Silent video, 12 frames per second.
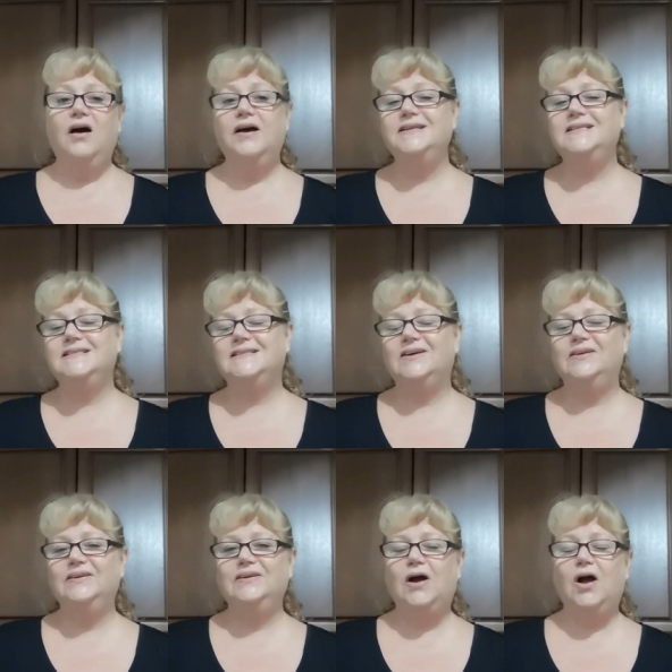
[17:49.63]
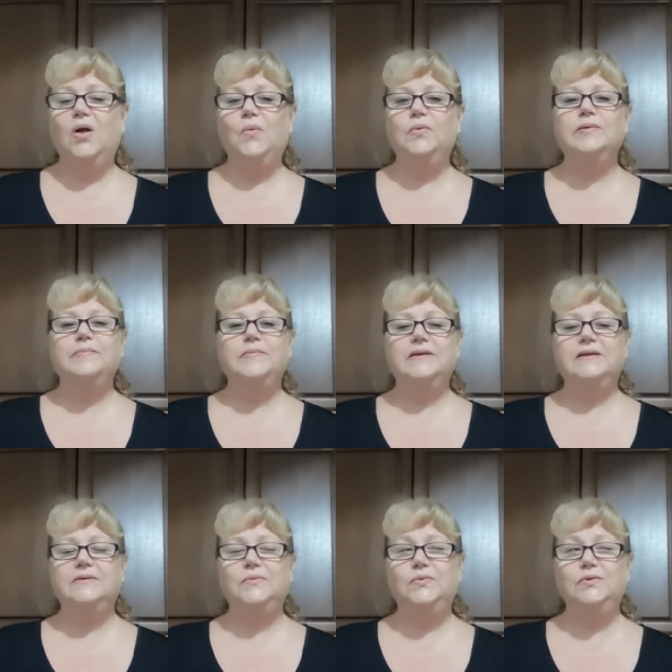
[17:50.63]
I decided I would
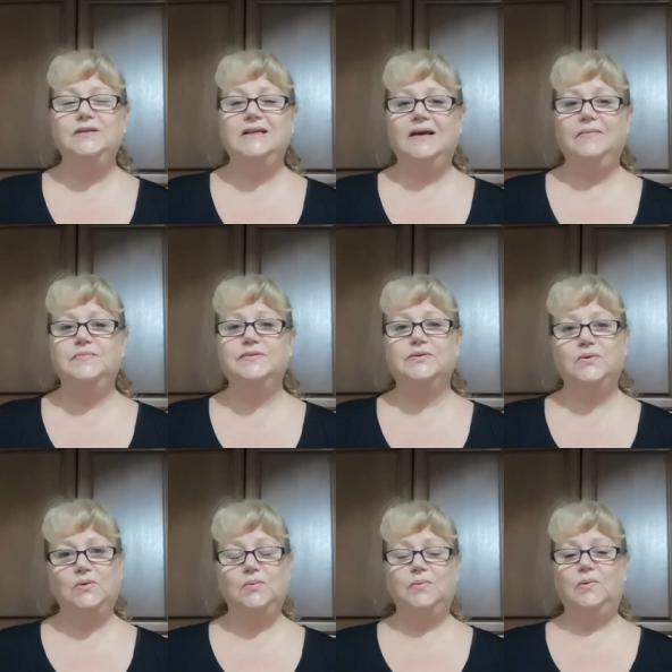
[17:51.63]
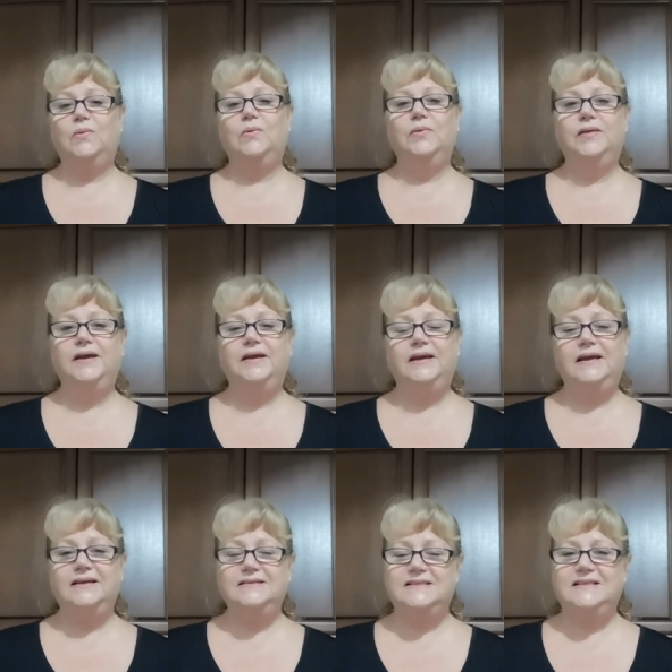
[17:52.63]
would absorb all the
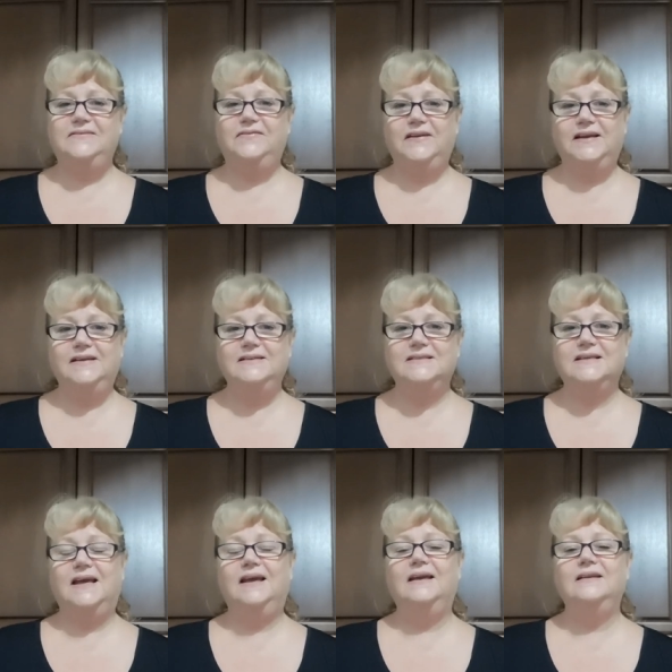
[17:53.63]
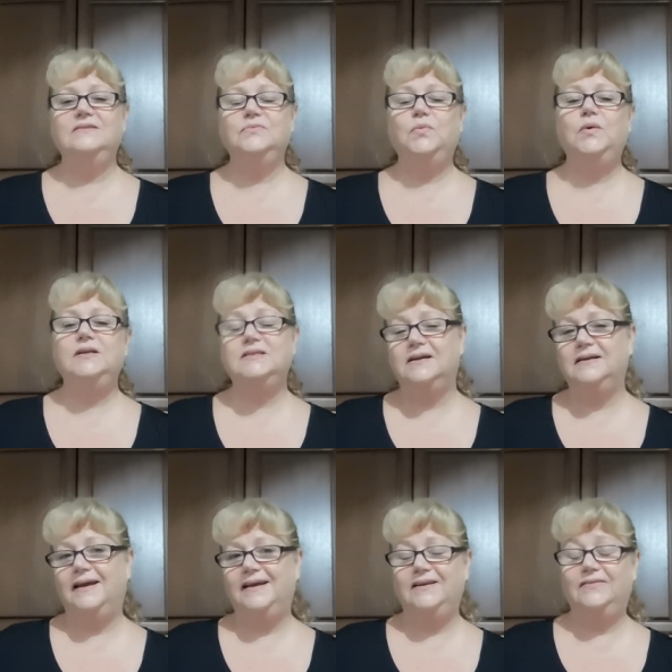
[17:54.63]
Etsy fees, and we
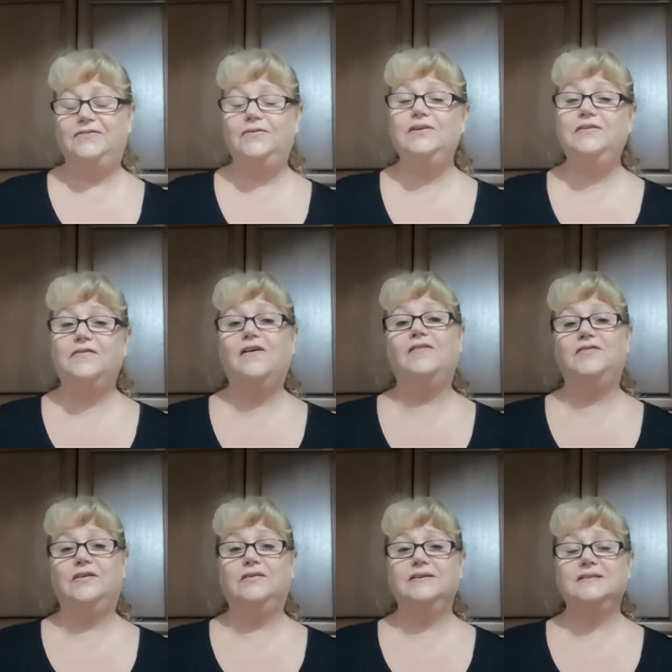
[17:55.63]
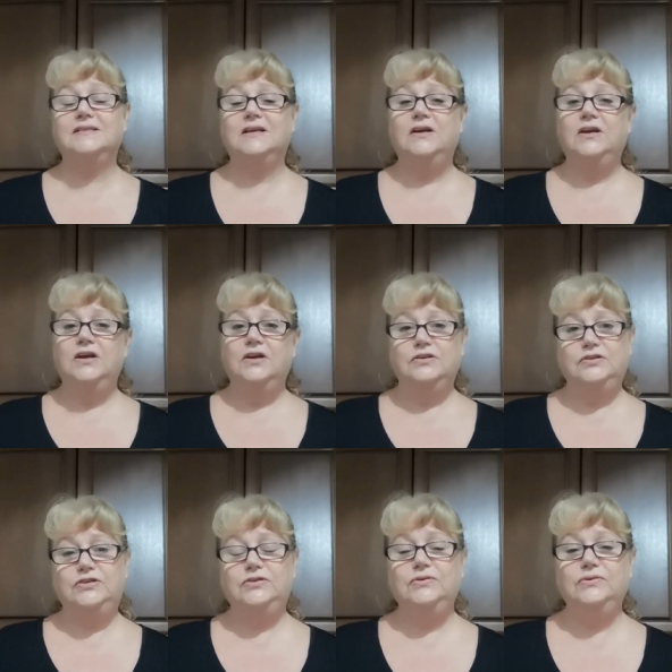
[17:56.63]
donated $45
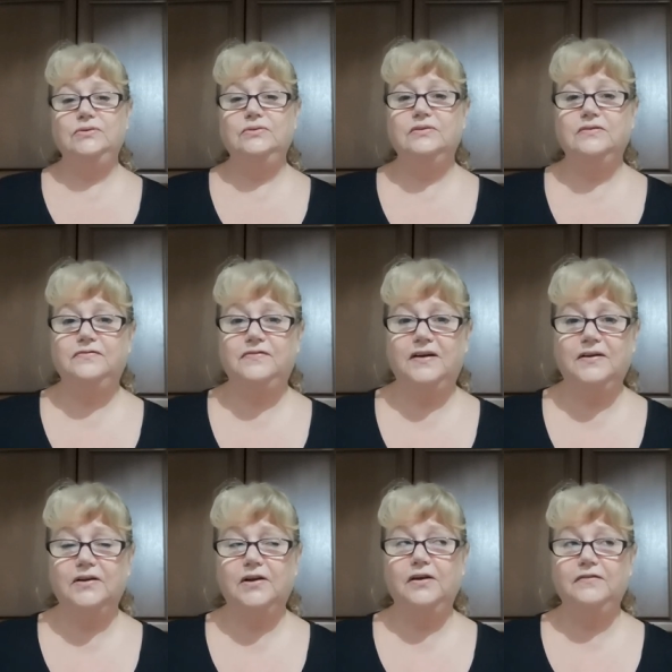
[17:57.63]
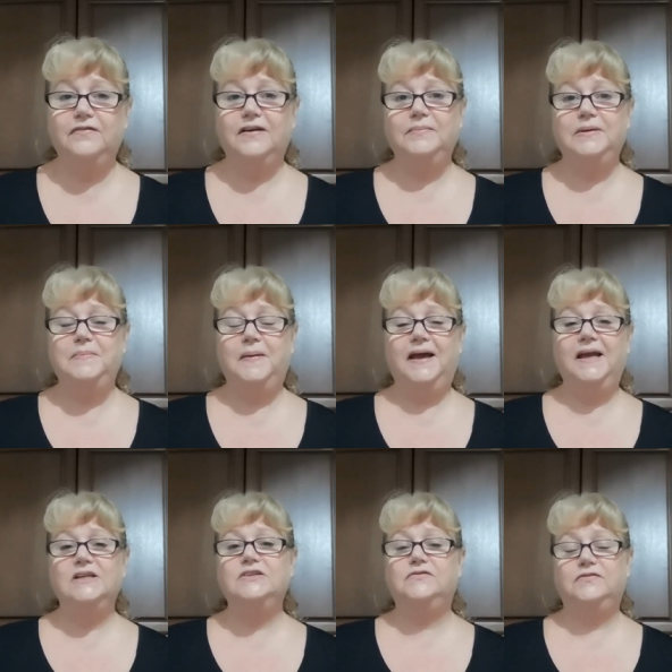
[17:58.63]
to the GoFundMe
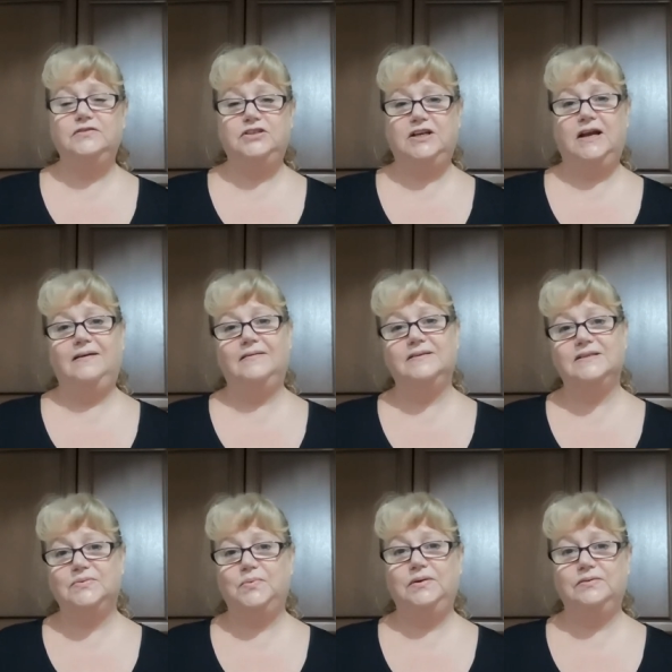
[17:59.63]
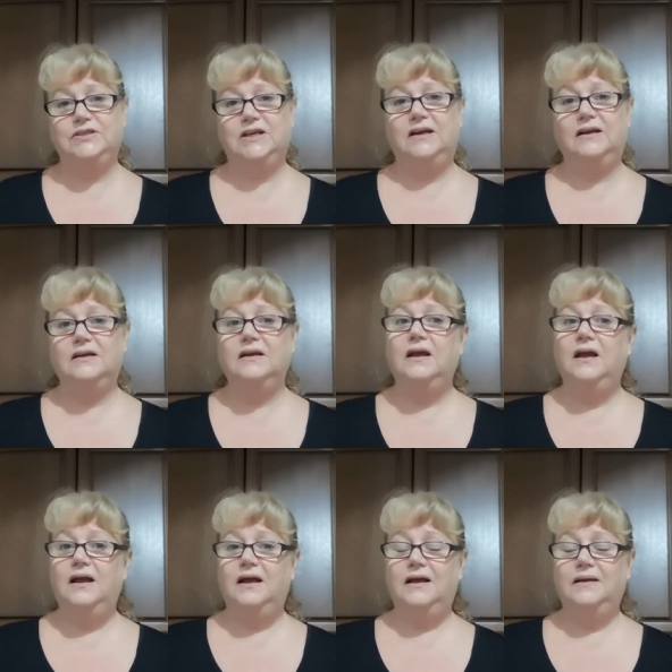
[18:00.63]
page for Sharon's wheelchair,
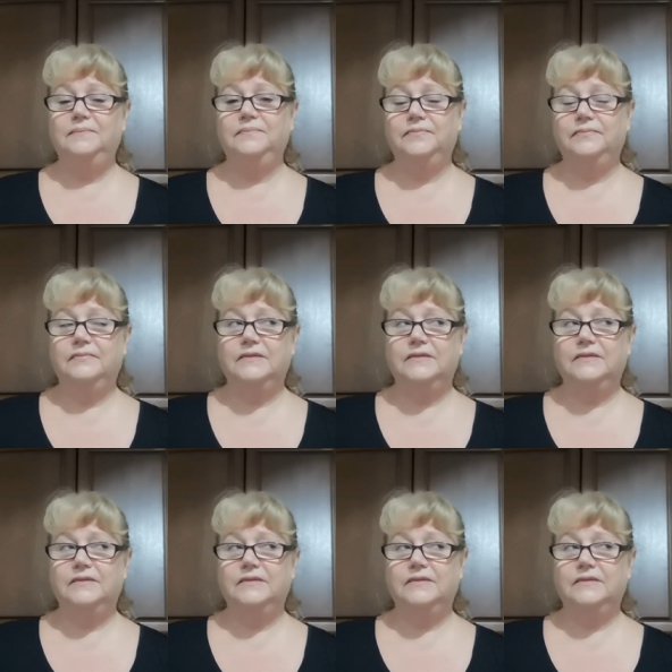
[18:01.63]
um,